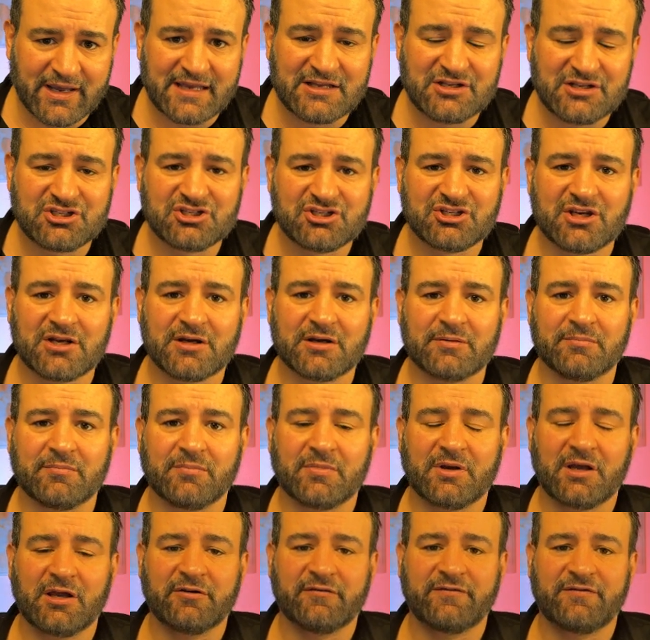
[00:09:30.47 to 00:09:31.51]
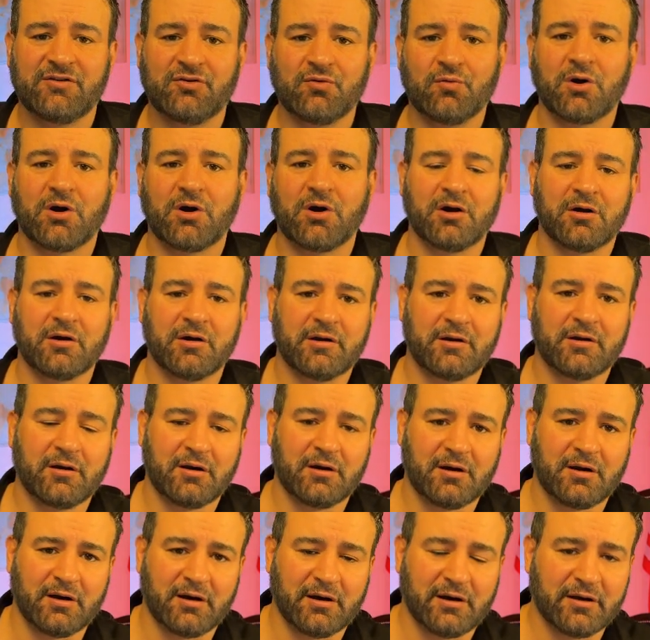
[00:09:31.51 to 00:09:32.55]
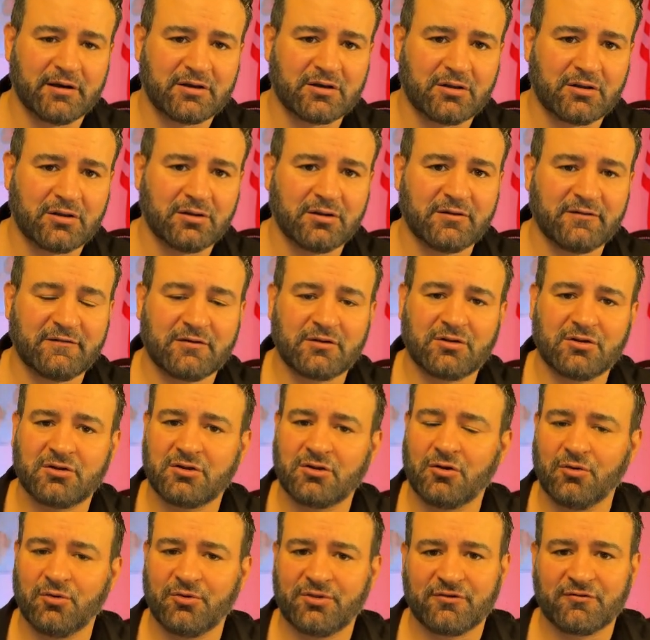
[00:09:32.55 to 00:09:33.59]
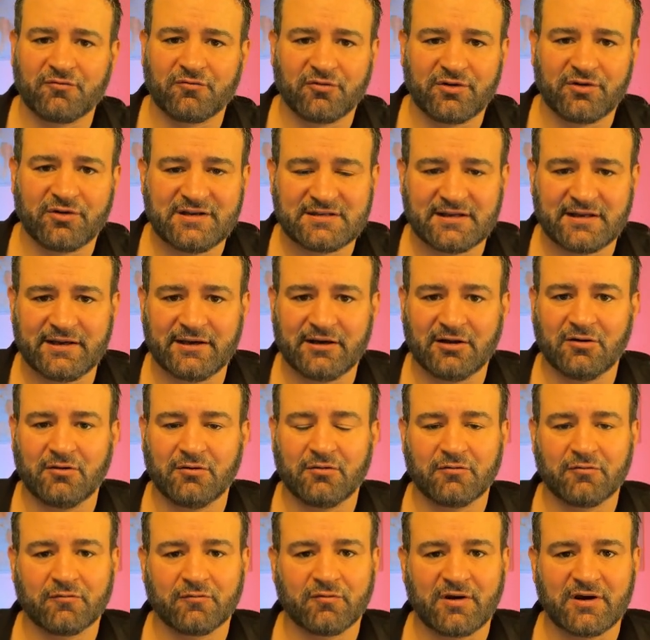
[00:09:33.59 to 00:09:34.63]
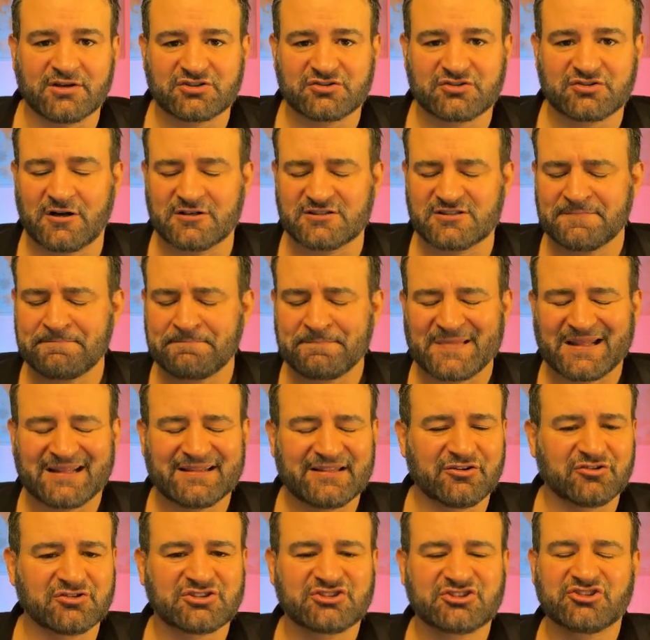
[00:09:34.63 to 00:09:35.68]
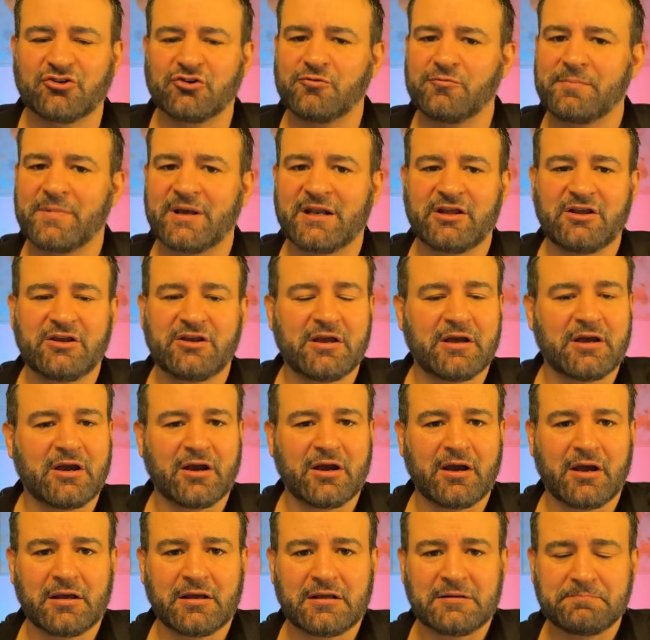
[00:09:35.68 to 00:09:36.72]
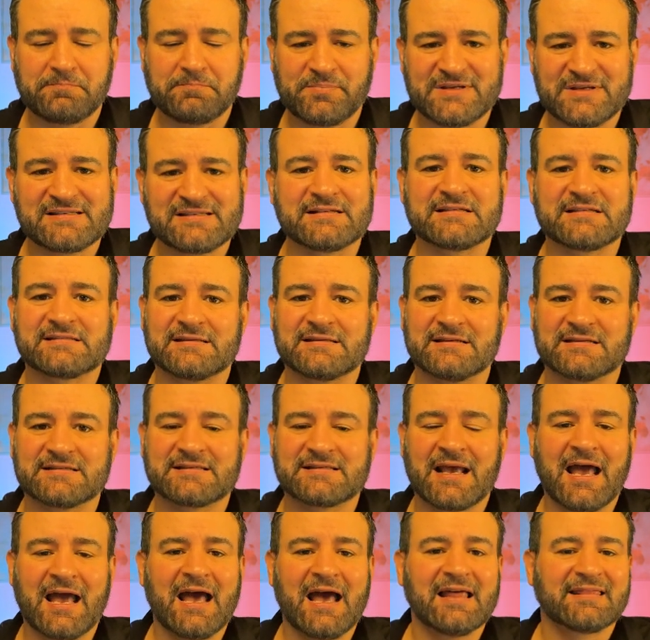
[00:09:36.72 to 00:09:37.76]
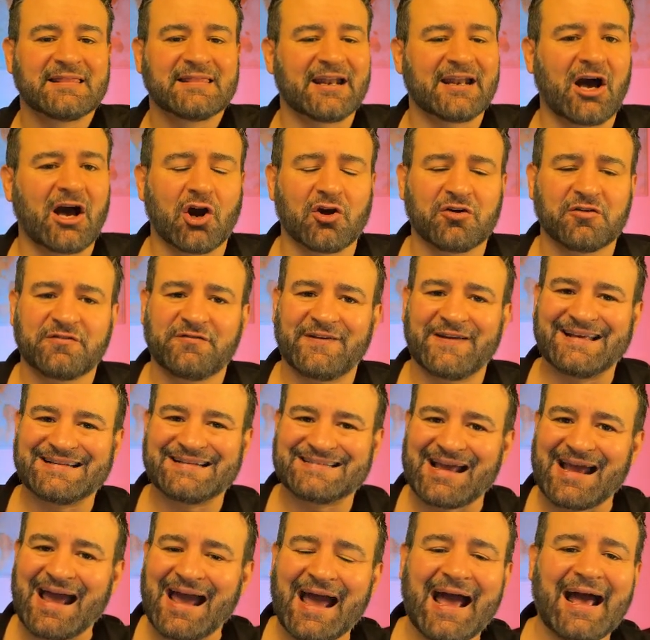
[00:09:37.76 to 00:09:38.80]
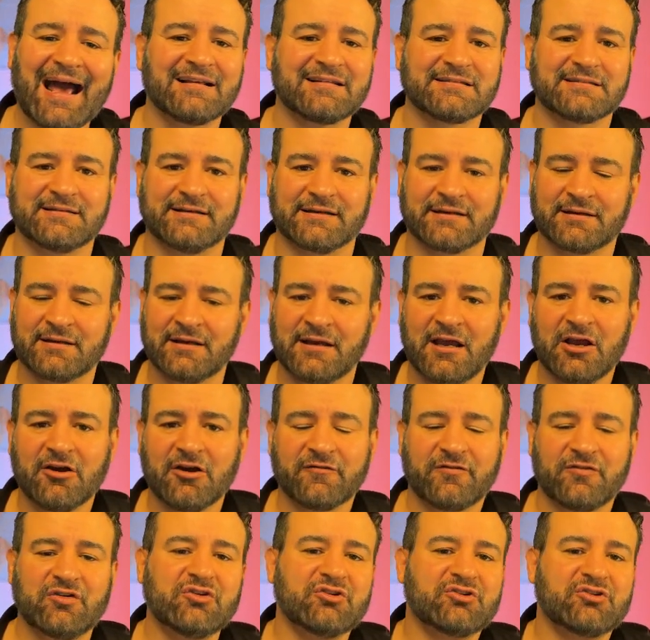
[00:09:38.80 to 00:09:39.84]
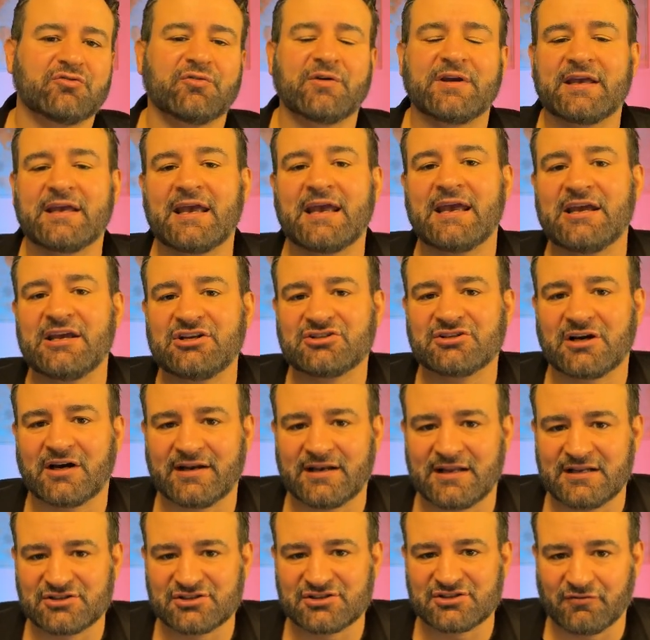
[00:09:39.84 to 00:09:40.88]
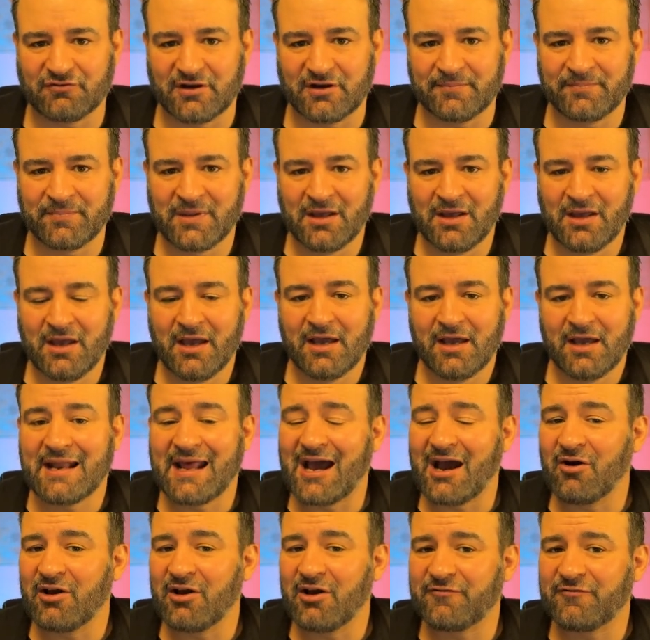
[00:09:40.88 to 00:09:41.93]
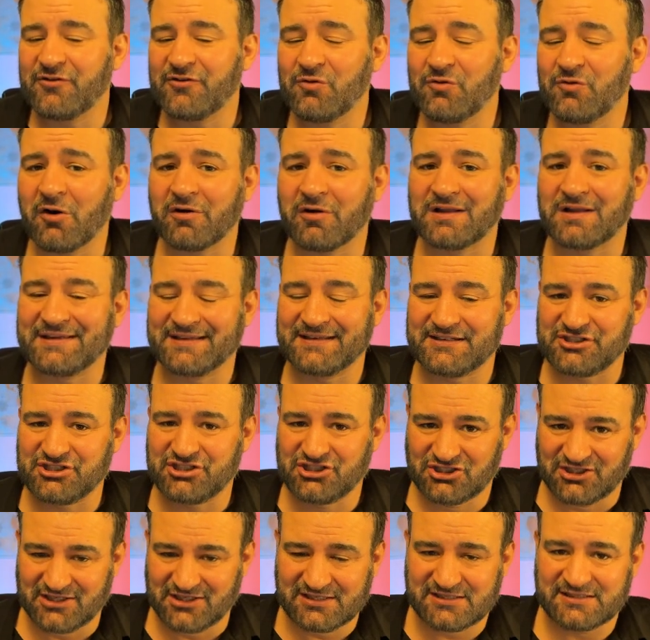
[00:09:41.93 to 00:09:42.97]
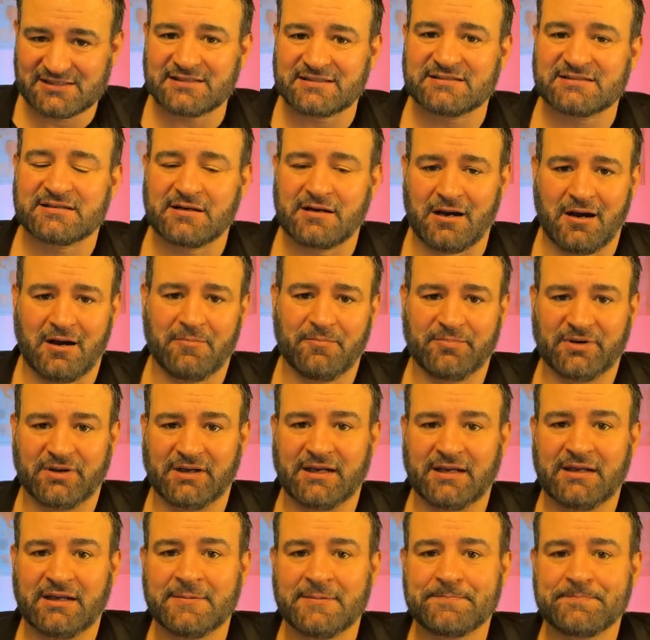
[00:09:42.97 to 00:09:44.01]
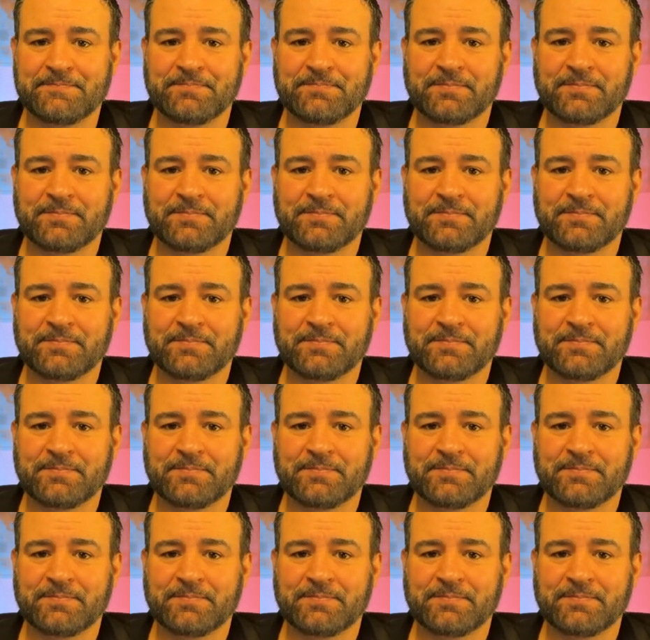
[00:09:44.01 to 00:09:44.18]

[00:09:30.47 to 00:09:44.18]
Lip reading: a gym, if you are clothing retail, restaurants, there are so many businesses that are fantastic for you to engage on Instagram. Now, if you are a logistics company